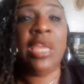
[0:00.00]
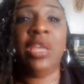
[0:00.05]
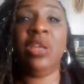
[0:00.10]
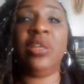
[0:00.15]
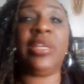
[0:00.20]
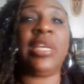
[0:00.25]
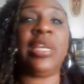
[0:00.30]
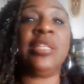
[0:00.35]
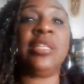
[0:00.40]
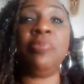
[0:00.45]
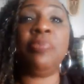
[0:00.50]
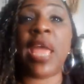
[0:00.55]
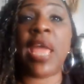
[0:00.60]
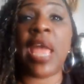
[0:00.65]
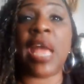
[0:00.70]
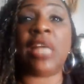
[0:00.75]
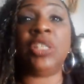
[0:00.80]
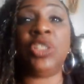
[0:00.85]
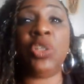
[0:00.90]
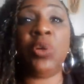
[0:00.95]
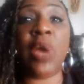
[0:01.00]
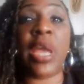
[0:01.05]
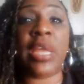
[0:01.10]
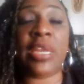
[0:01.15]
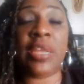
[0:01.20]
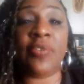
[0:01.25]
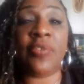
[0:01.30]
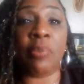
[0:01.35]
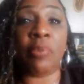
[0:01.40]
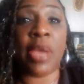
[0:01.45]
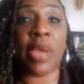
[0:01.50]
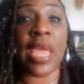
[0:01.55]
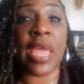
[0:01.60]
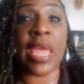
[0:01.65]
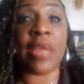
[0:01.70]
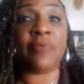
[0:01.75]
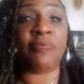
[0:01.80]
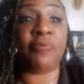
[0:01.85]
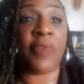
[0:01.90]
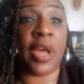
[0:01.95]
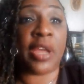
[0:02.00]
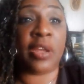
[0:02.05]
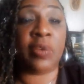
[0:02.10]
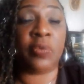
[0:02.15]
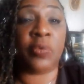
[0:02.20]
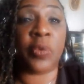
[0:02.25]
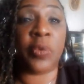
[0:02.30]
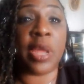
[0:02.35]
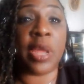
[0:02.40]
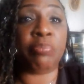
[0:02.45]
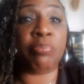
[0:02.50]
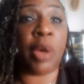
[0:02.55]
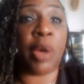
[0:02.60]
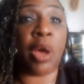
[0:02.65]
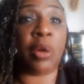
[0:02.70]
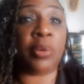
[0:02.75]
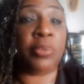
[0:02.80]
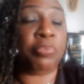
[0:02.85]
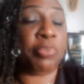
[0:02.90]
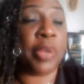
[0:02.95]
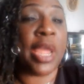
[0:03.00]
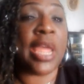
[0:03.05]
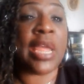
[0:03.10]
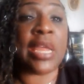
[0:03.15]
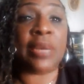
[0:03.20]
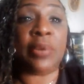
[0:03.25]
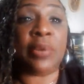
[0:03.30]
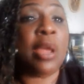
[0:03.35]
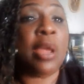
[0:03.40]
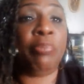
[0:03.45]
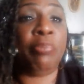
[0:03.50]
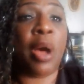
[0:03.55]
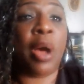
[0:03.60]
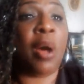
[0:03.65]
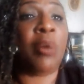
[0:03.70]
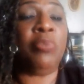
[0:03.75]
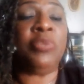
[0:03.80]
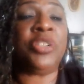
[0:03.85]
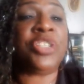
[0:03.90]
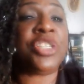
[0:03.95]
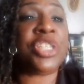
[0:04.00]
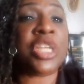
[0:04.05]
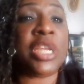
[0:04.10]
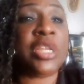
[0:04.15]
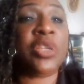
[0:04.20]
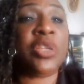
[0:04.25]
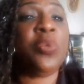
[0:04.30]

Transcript: You kiss my ass. You ain't even paid fucking rent, bought, paid, bought shit.